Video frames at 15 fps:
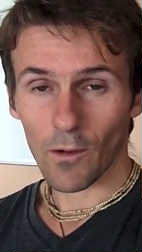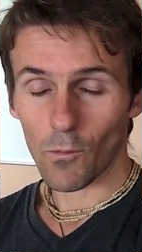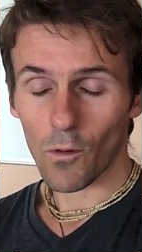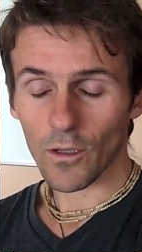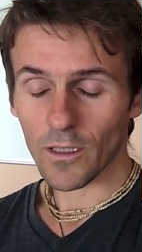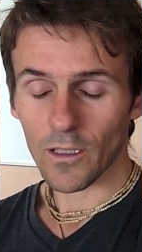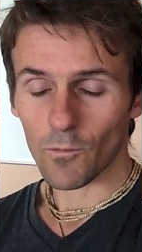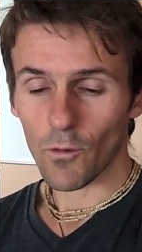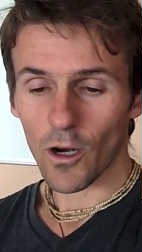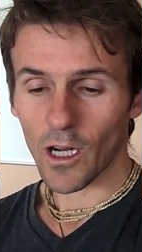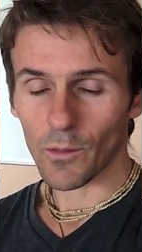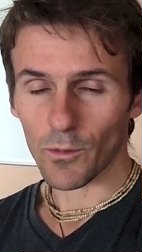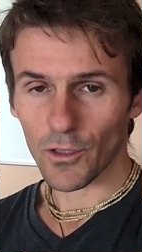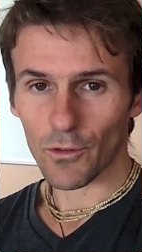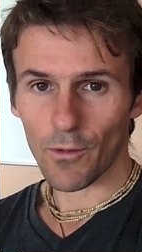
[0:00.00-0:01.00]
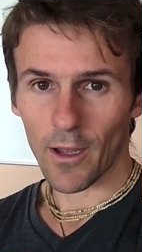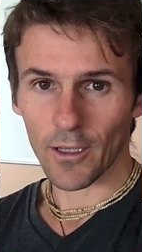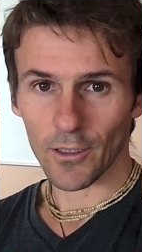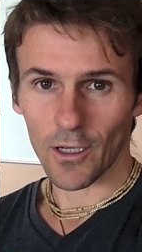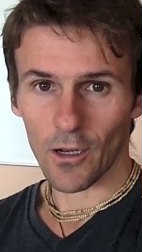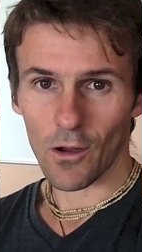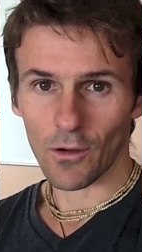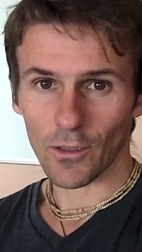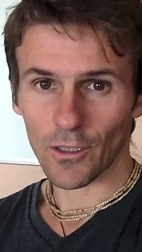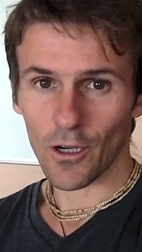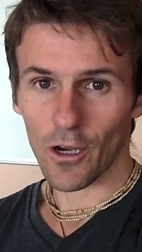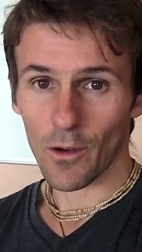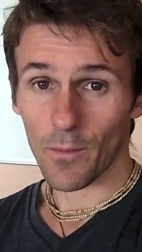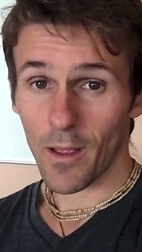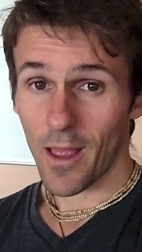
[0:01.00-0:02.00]
It wasn't a workable strategy long
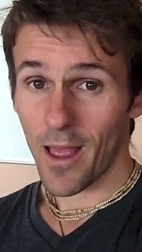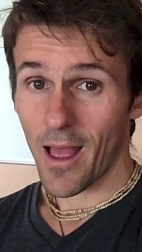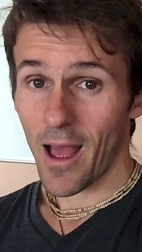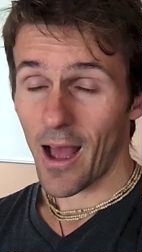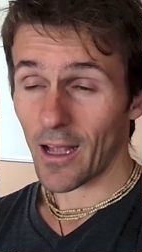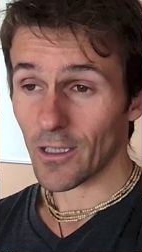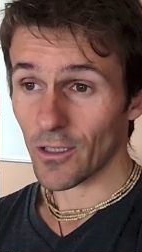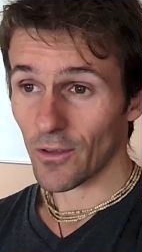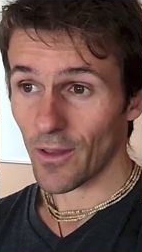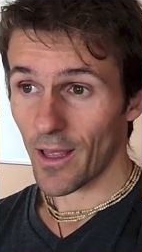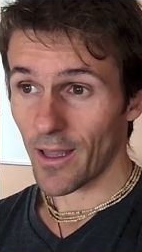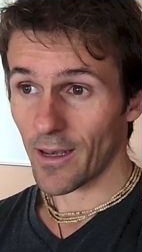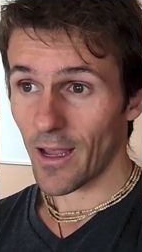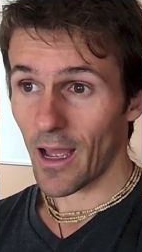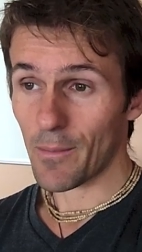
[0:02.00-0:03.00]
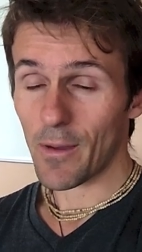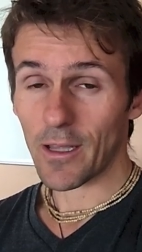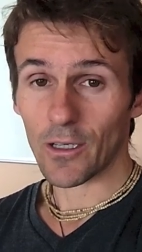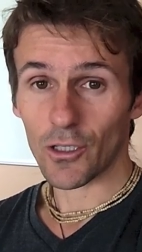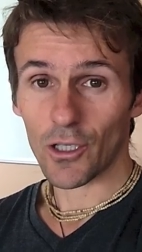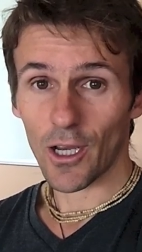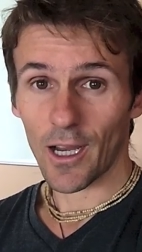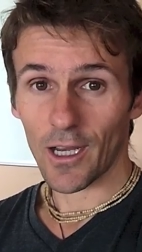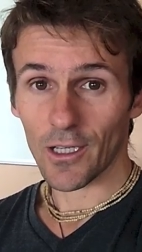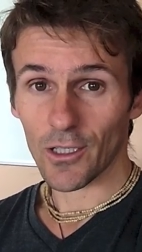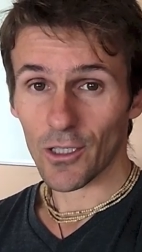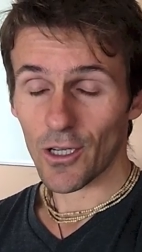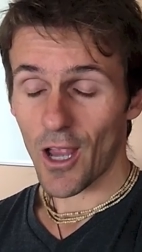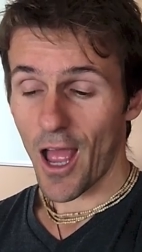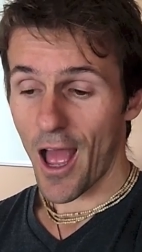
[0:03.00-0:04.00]
term. And so then I made a
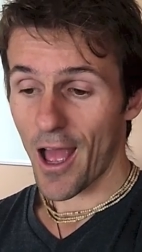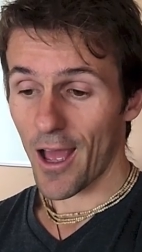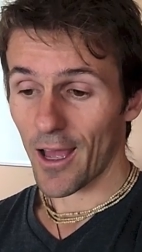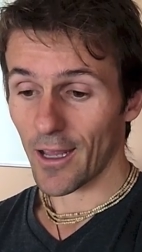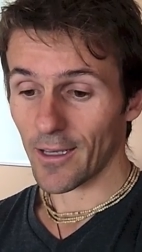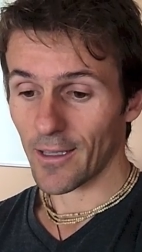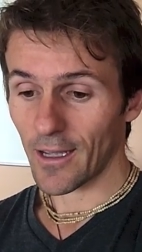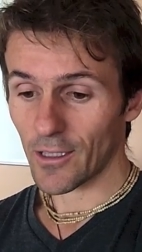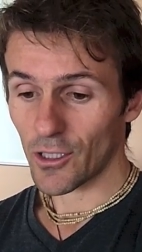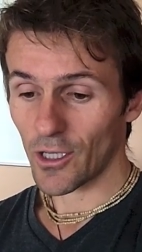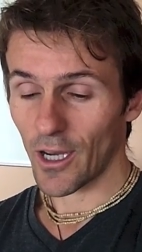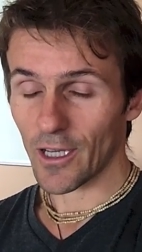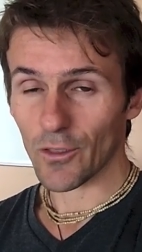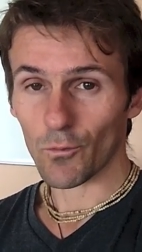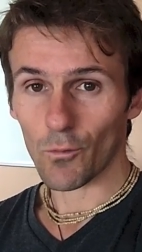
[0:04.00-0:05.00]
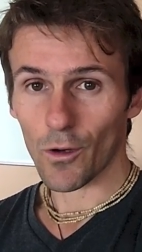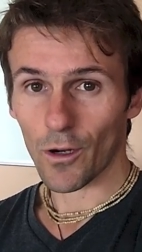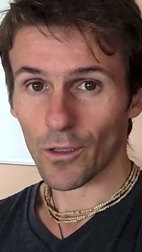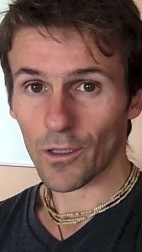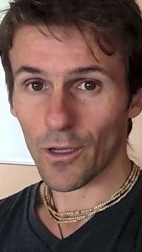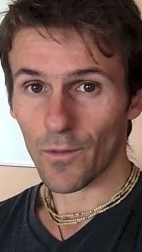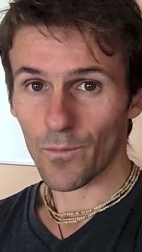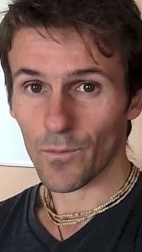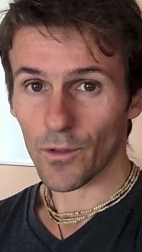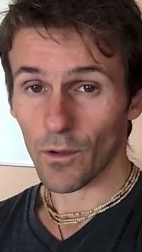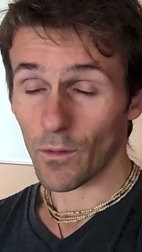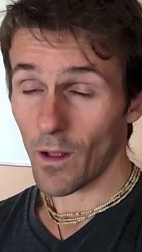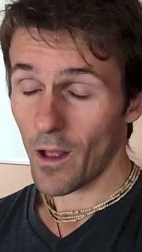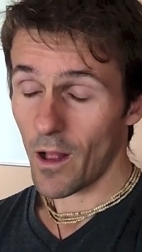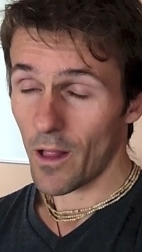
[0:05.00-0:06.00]
change, and that change worked.
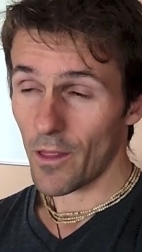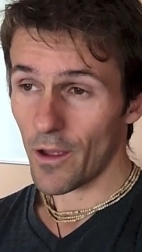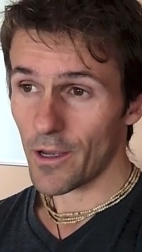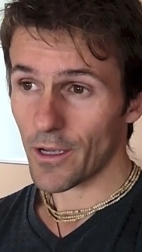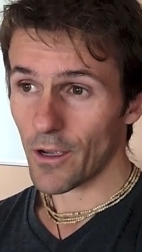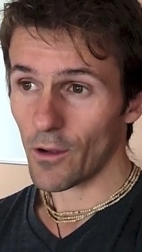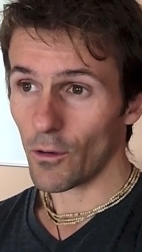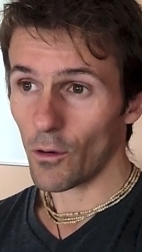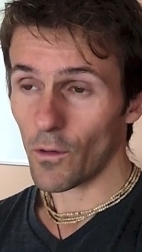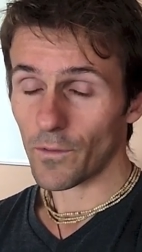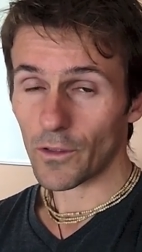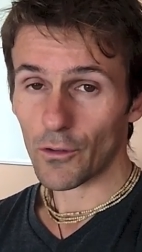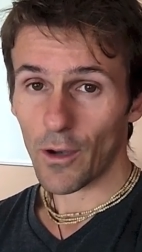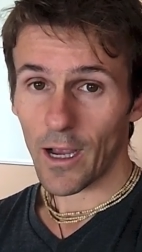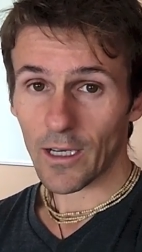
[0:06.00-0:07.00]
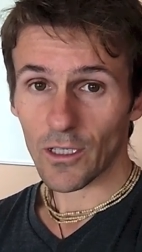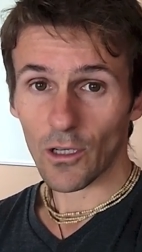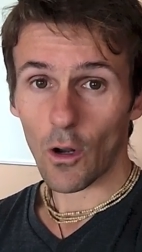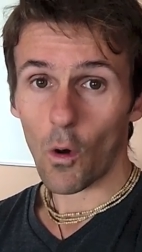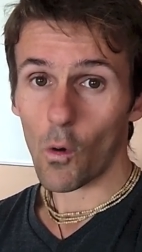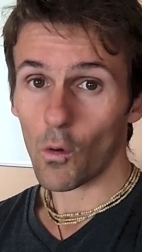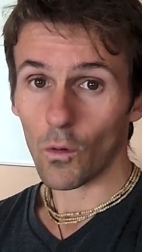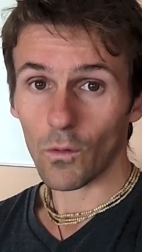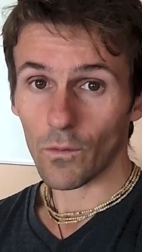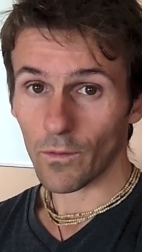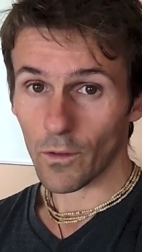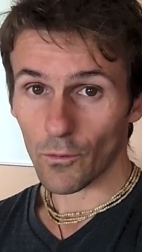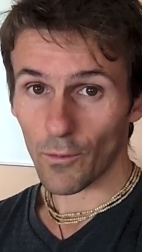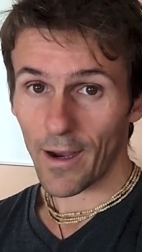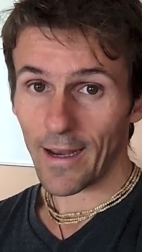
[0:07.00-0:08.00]
So there you go, law of attraction, all
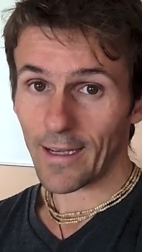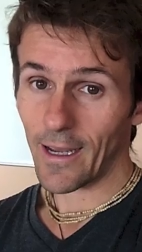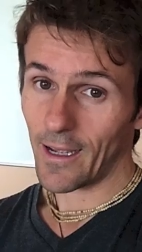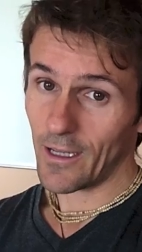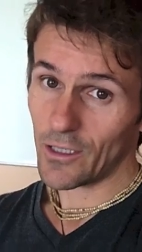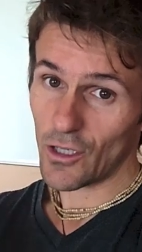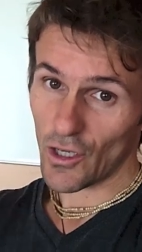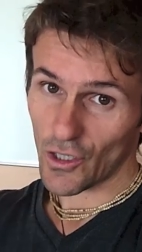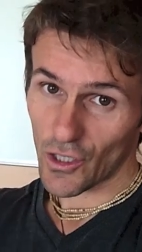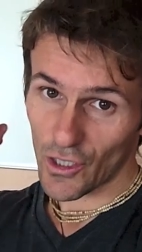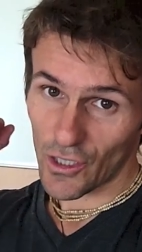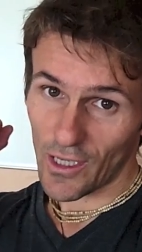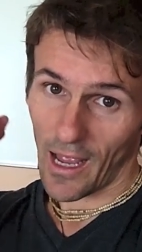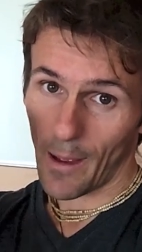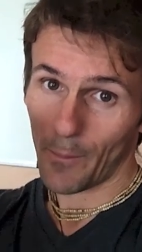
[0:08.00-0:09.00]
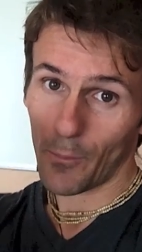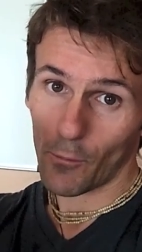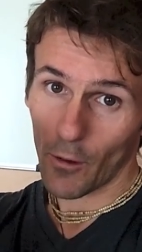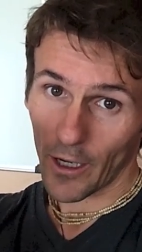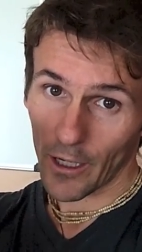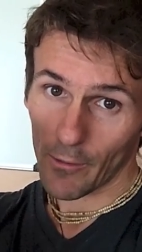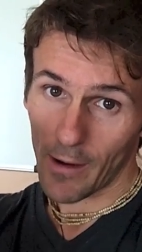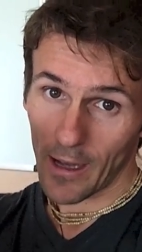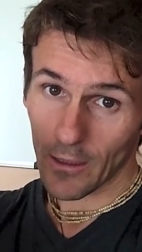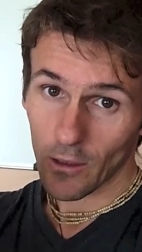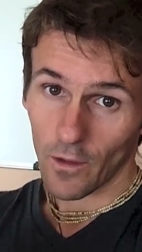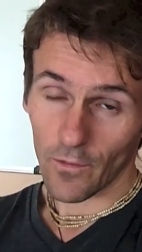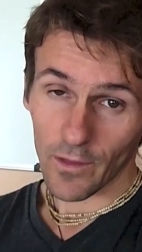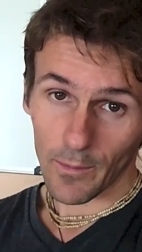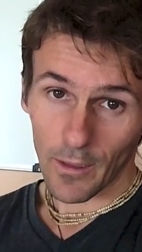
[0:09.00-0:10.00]
great. Just stamp work your
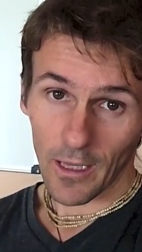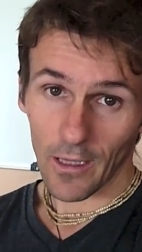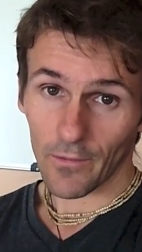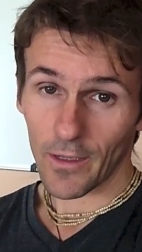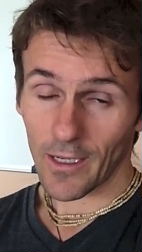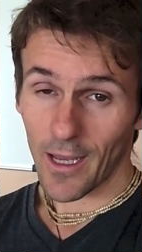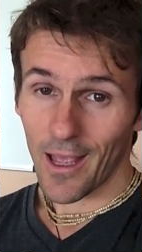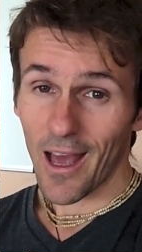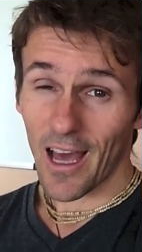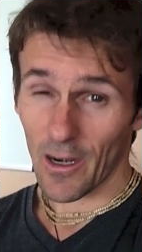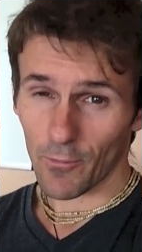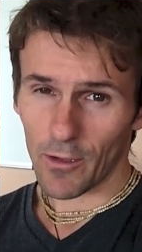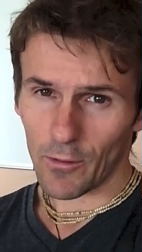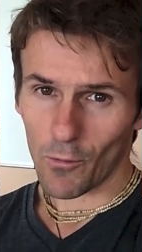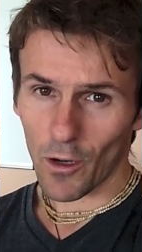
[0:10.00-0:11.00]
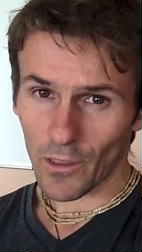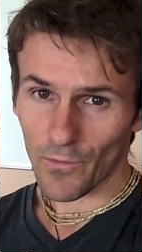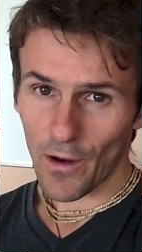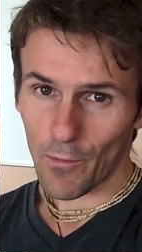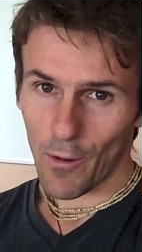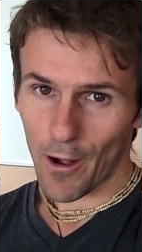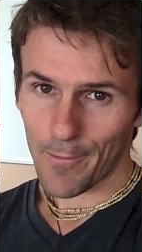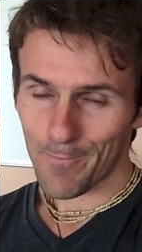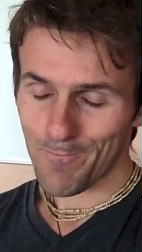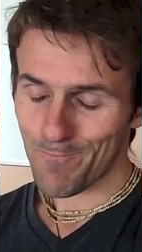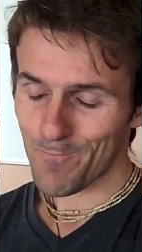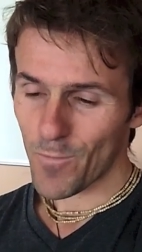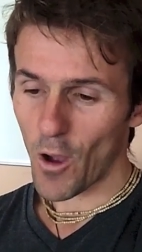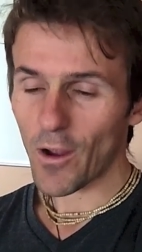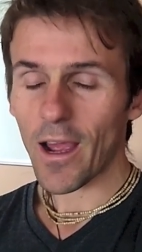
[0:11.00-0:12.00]
ass off in the middle of it, and it really works very well.
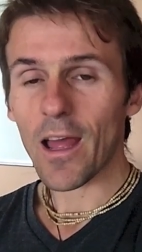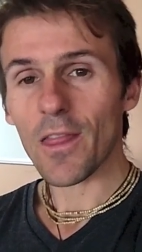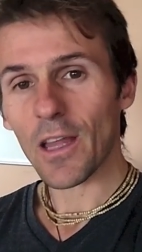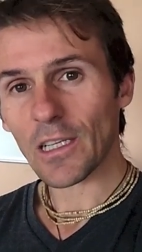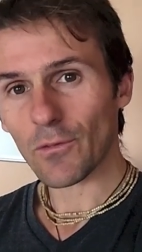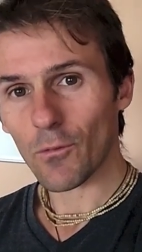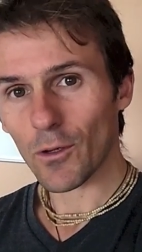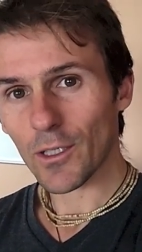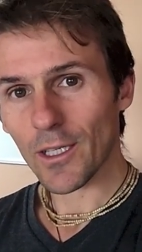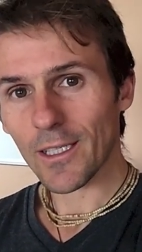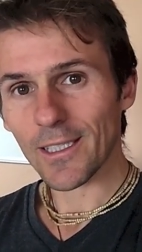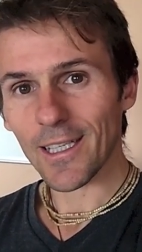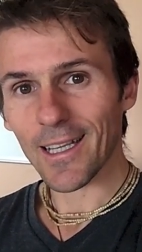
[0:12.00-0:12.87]
Okay, thanks for watching.